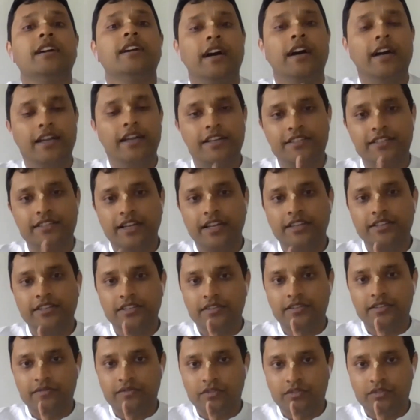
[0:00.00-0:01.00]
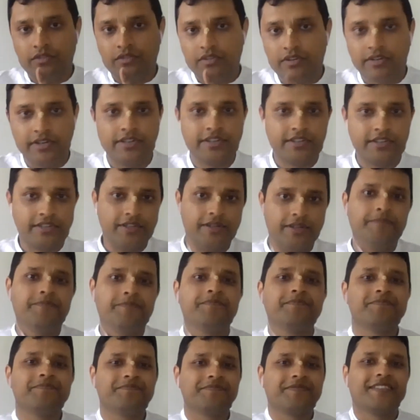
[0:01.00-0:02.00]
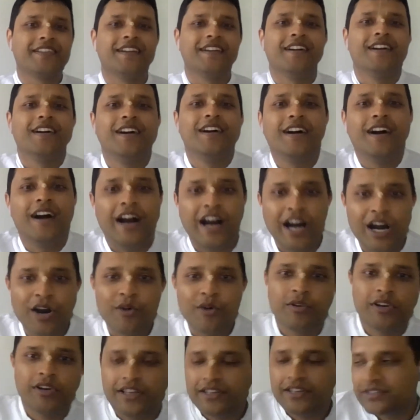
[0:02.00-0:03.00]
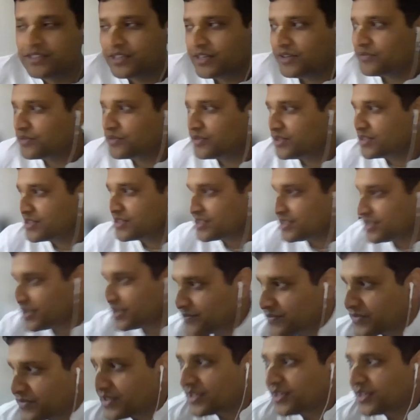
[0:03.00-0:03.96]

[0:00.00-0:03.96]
anxiety for Krishna. How will I serve Krishna?